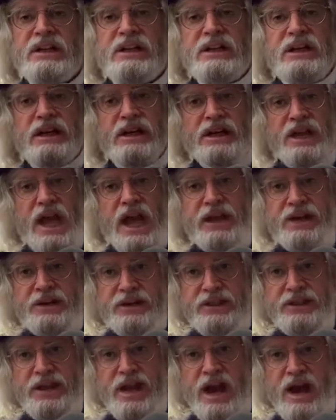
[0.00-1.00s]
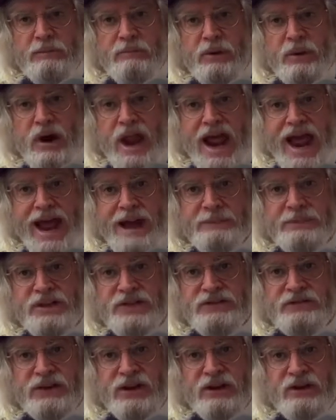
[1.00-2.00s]
it uh, got into the upper
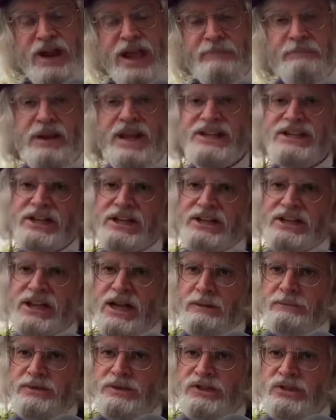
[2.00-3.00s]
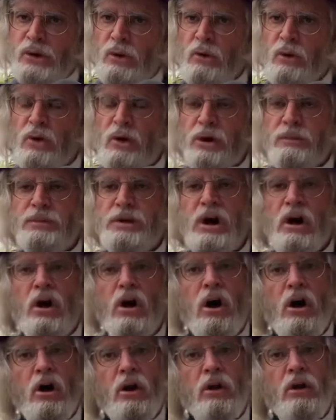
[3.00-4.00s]
atmosphere and basically absorbed
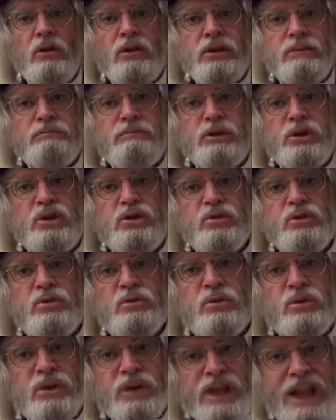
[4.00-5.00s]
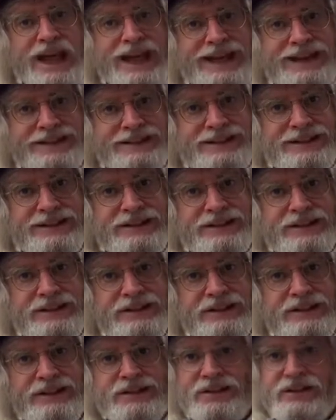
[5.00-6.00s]
all the blue light.
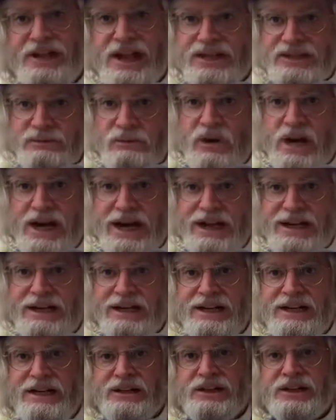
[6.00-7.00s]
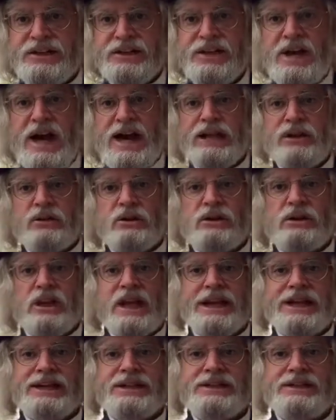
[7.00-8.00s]
So that's why the sky looked
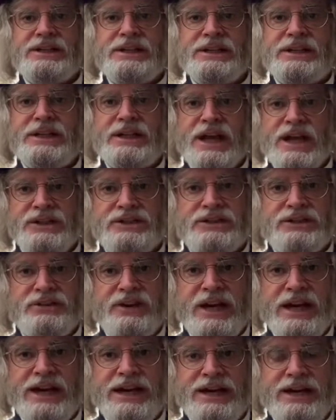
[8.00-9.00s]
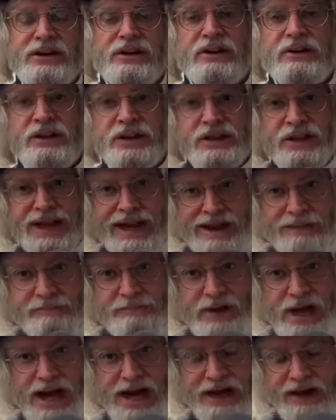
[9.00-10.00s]
like it did yesterday here in the
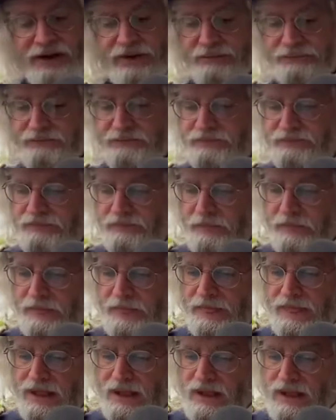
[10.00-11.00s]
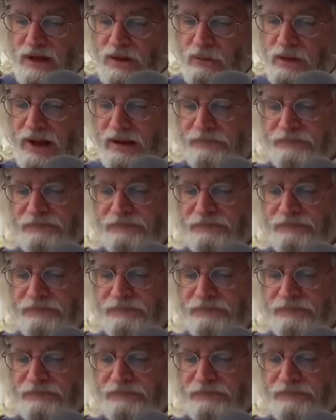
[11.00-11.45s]
Empire. Well,